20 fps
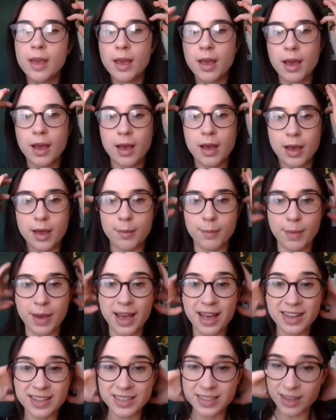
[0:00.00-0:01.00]

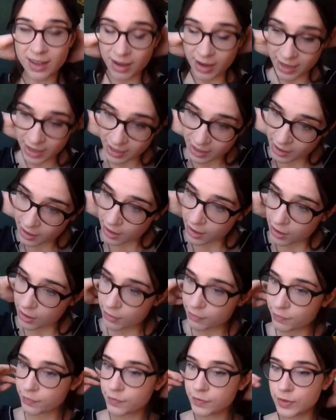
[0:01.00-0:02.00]
And I
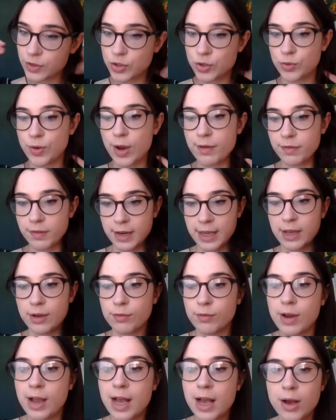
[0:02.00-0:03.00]
love traveling
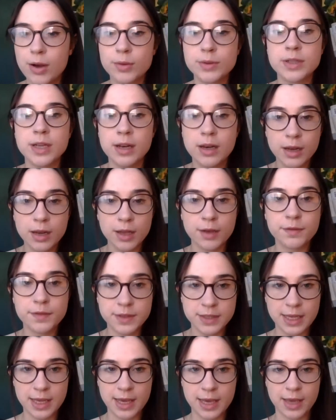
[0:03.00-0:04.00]
around. I love
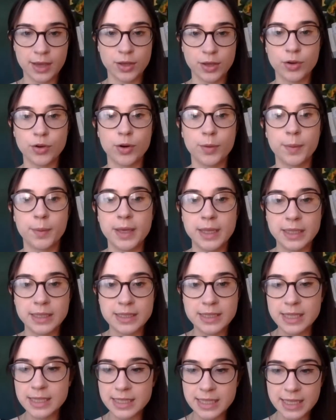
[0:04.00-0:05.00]
seeing European
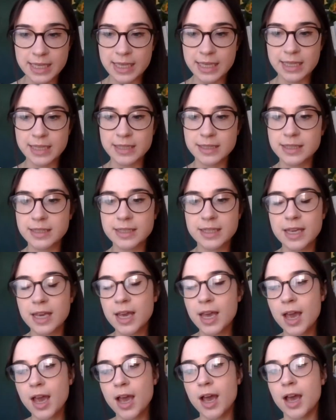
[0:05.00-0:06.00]
cities.
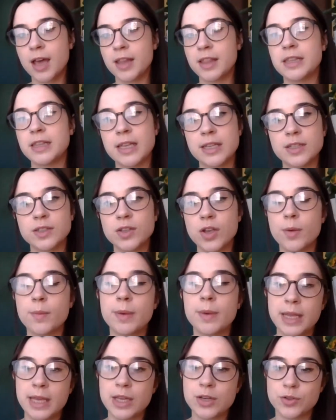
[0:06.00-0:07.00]
I think there's so
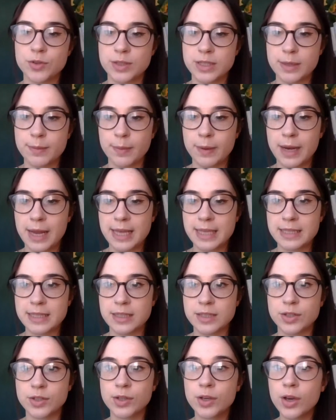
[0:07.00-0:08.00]
many interesting
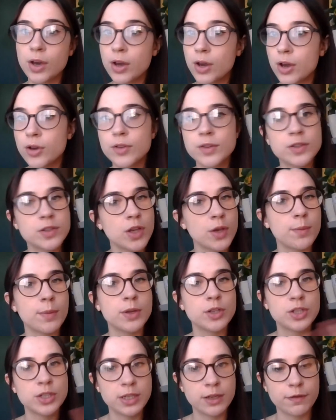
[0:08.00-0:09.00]
places to go. There's so
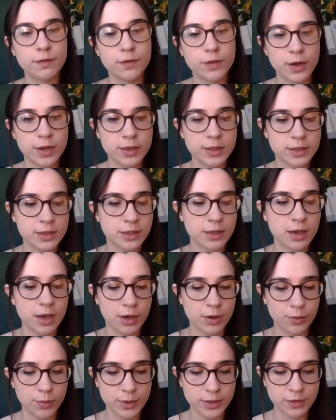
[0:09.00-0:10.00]
much difference.
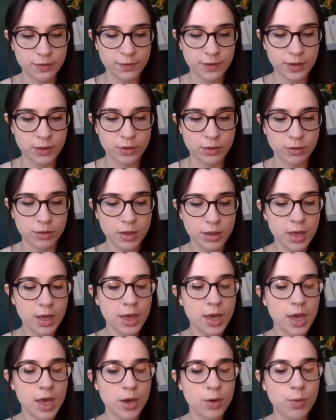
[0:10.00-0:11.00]
I always feel
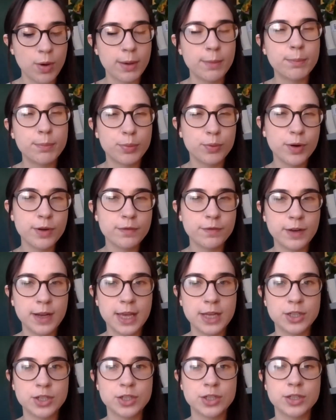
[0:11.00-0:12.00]
quite
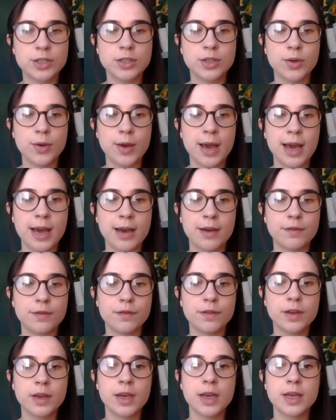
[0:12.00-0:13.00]
privileged to
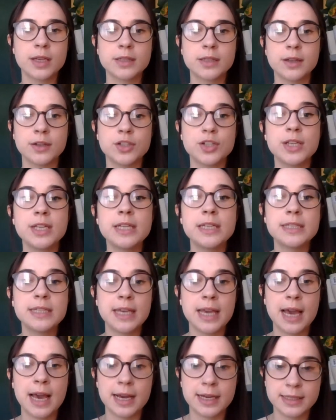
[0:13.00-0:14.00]
have such
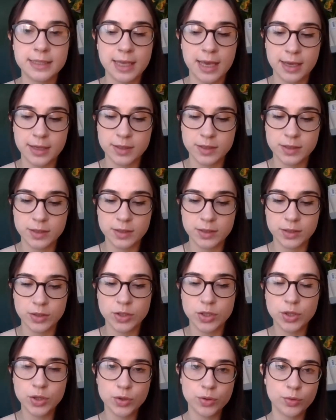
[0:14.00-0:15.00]
easy access
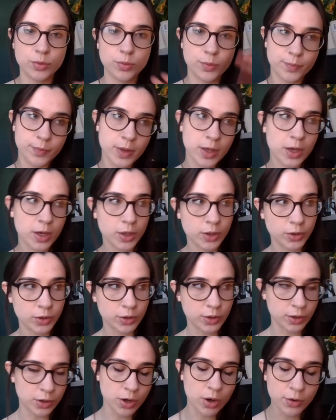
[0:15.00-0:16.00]
to
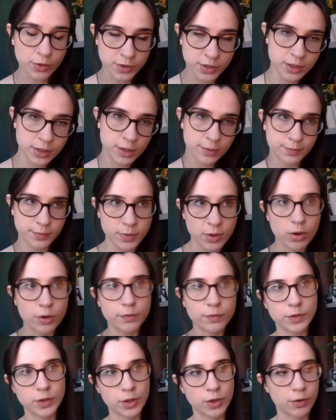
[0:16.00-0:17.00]
the continent
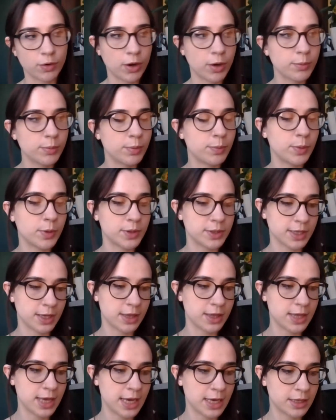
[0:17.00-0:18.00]
of Europe, because I
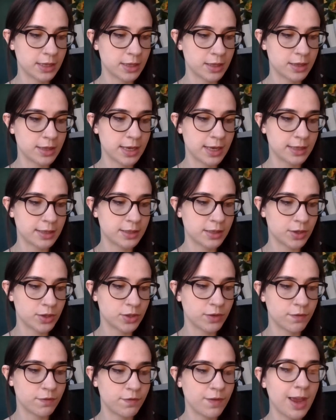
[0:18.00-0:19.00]
think that there's
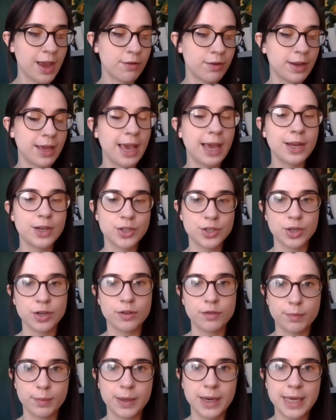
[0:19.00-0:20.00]
such a variation
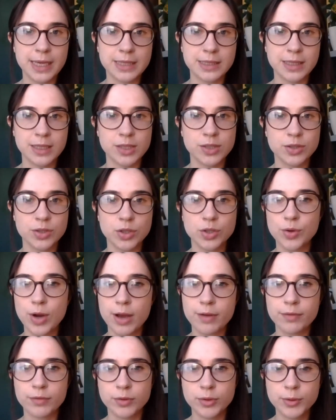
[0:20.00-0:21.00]
of places to
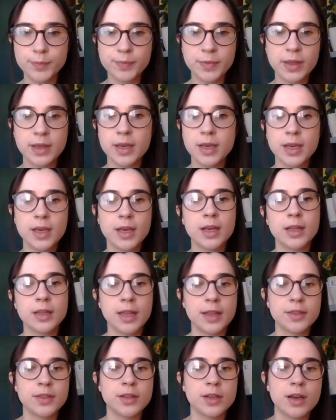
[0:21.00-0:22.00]
travel.
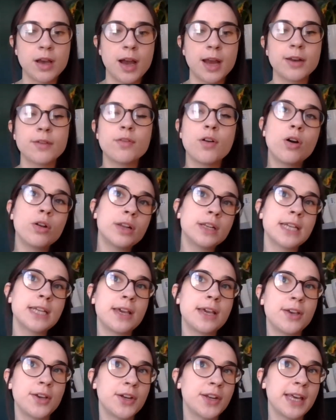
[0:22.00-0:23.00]
Like the kind of
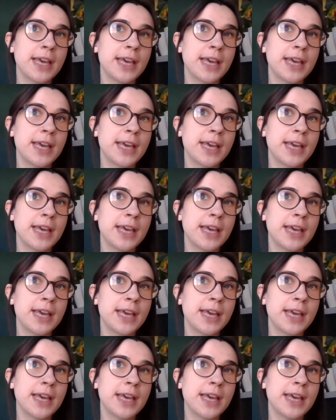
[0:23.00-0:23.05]
holiday you're going to